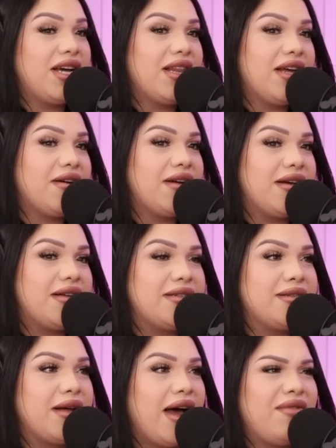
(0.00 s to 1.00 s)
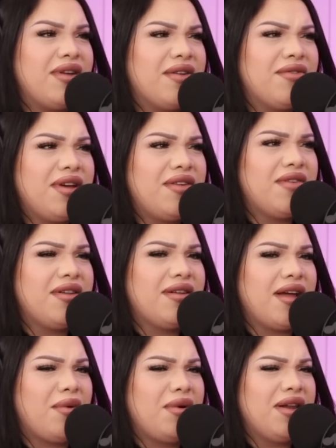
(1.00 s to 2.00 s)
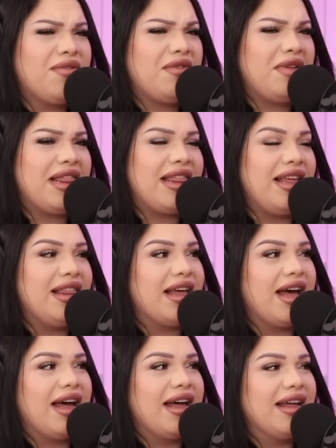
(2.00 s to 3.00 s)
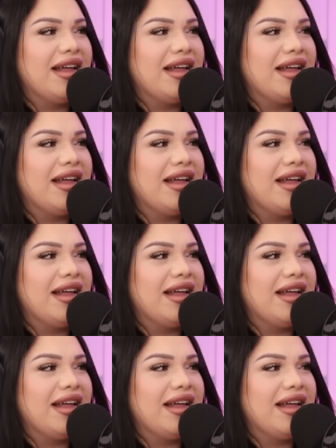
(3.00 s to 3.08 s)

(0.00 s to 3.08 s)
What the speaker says: hilarious. I would never even think that.